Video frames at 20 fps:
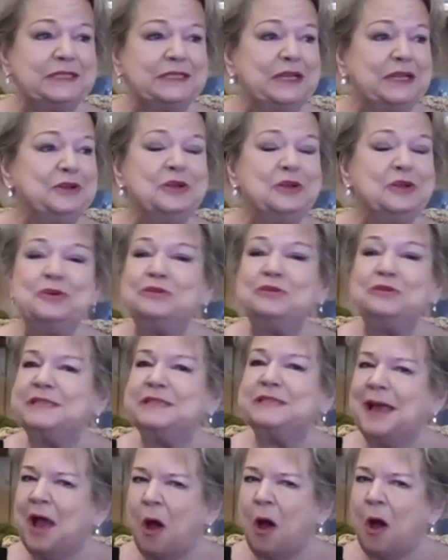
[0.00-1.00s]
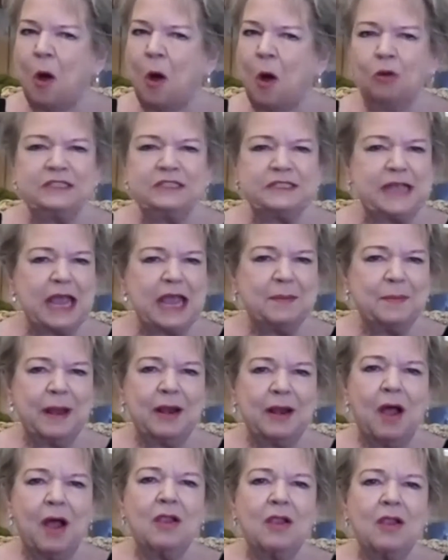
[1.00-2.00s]
News, whole segment
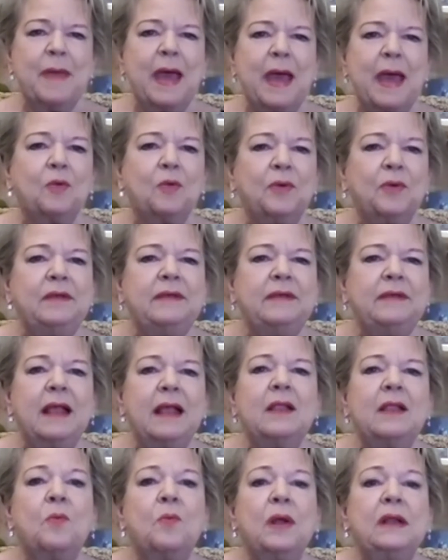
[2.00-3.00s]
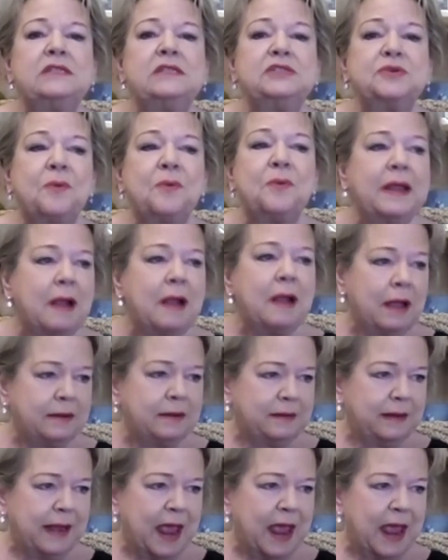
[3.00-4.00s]
all about retail and what is going on
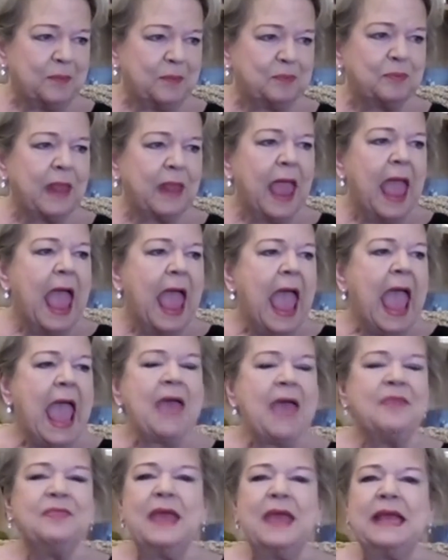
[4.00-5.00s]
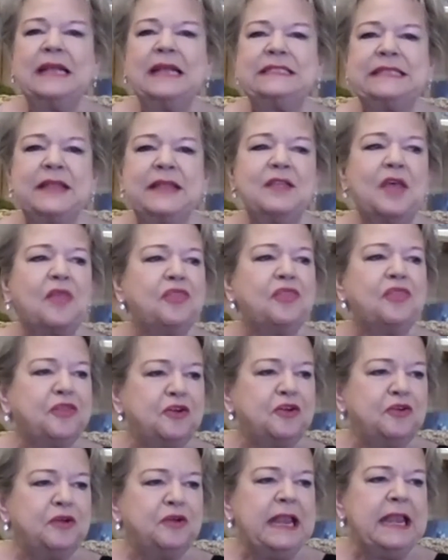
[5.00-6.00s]
today. And they had said that
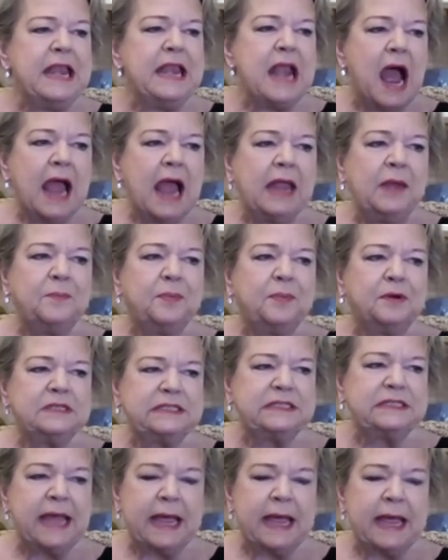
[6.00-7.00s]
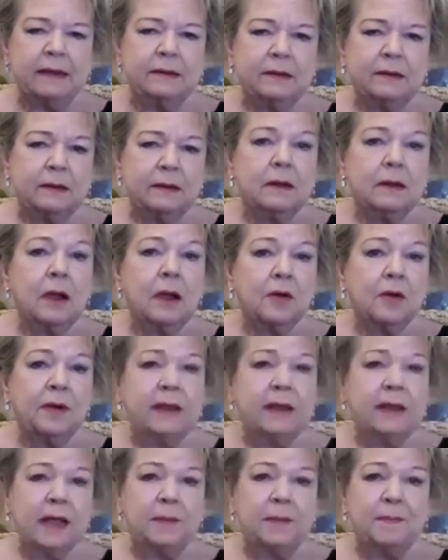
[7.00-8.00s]
39% are going to
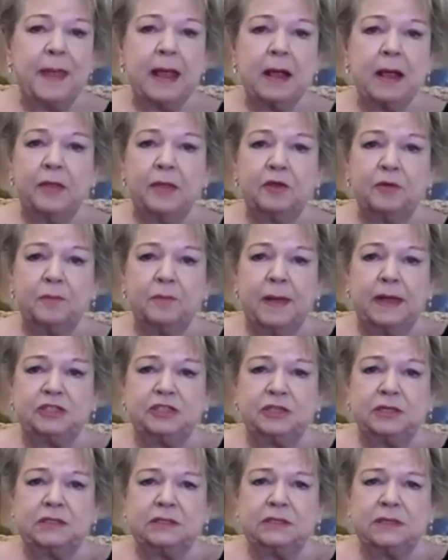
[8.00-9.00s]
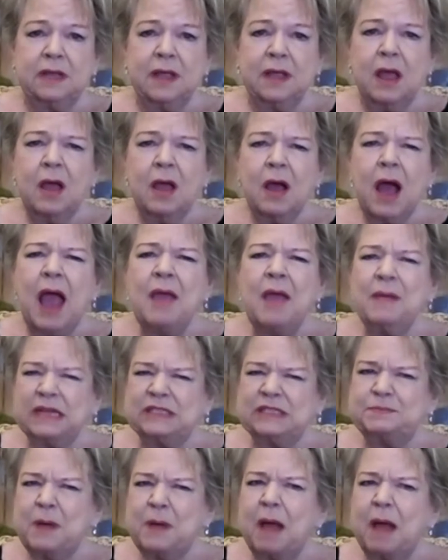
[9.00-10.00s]
cut back on their budgets. It's
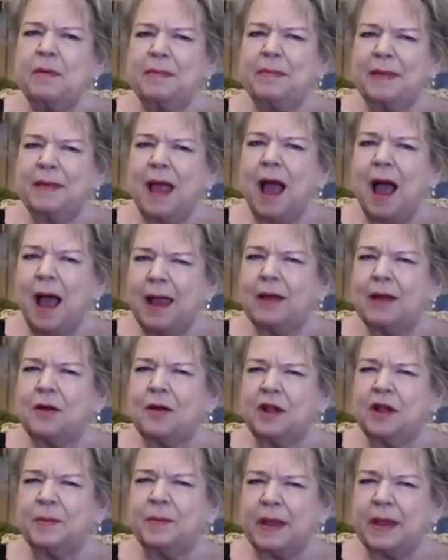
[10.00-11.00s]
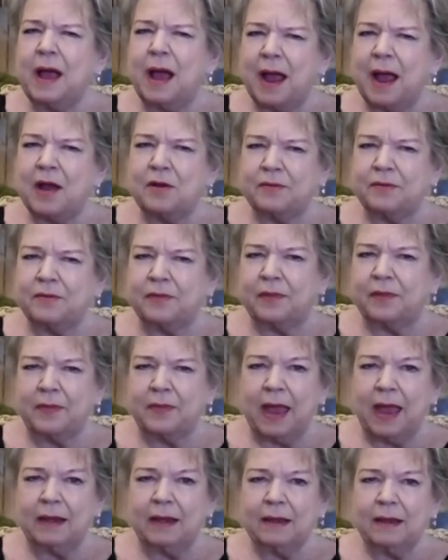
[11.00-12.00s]
probably going to be higher than that.
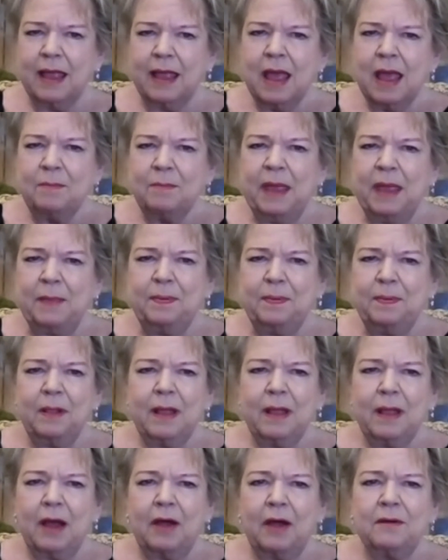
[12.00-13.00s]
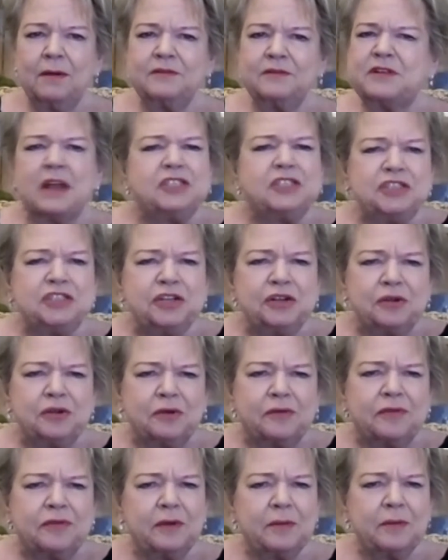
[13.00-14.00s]
People are sure
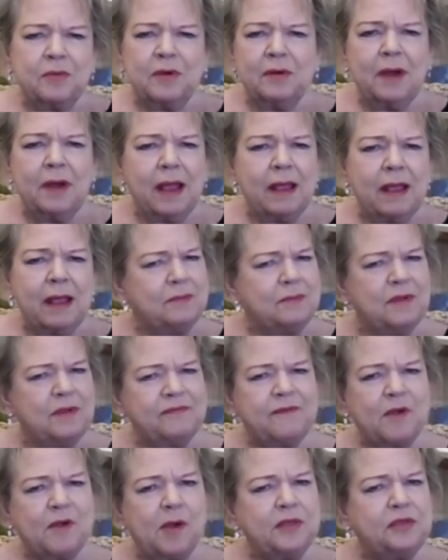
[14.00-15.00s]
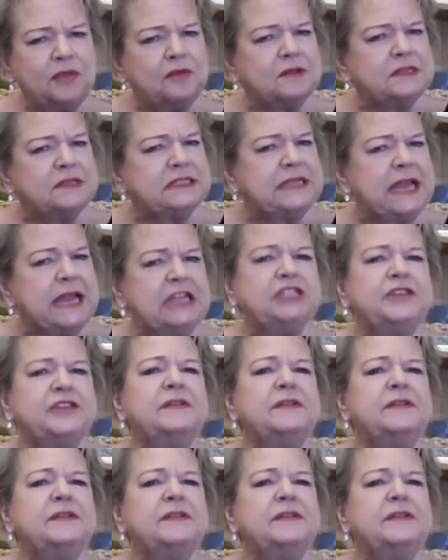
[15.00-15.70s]
that we're going through the stage of